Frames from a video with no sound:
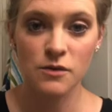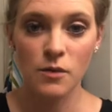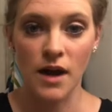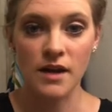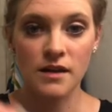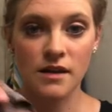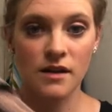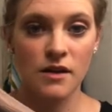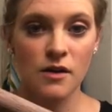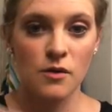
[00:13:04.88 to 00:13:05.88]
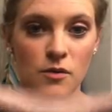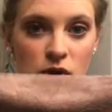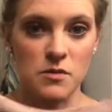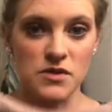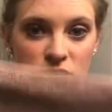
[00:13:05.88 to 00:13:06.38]
and wet when
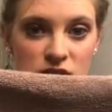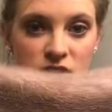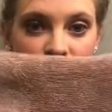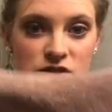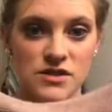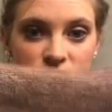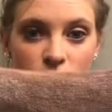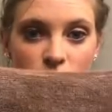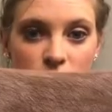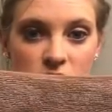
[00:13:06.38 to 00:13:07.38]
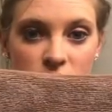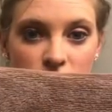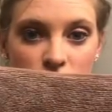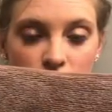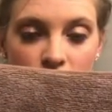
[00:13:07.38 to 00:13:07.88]
I'm using it, just so that I
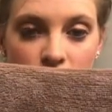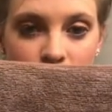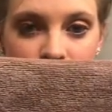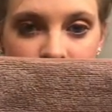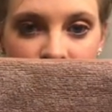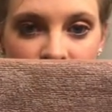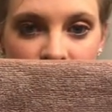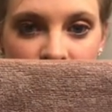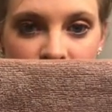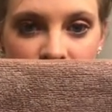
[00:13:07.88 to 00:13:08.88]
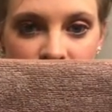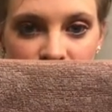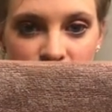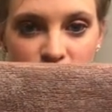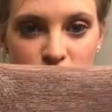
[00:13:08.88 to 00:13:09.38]
don't
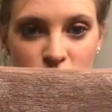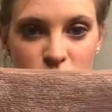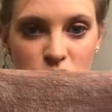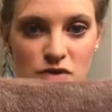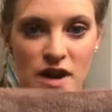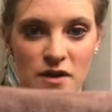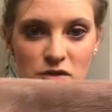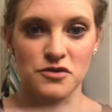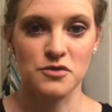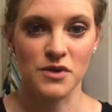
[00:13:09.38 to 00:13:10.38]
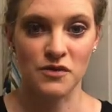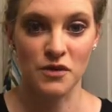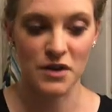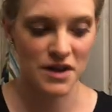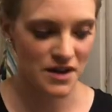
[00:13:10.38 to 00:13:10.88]
get too dry or too
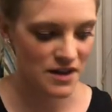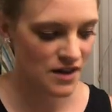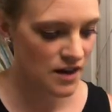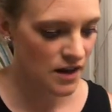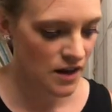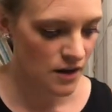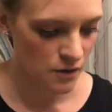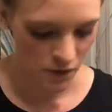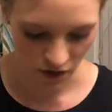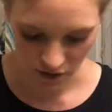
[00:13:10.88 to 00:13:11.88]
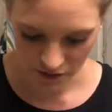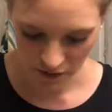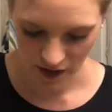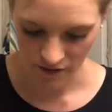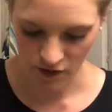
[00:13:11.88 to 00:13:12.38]
exfoliated. We
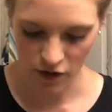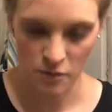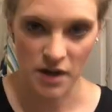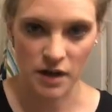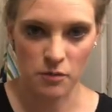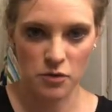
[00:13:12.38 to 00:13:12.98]
also have our makeup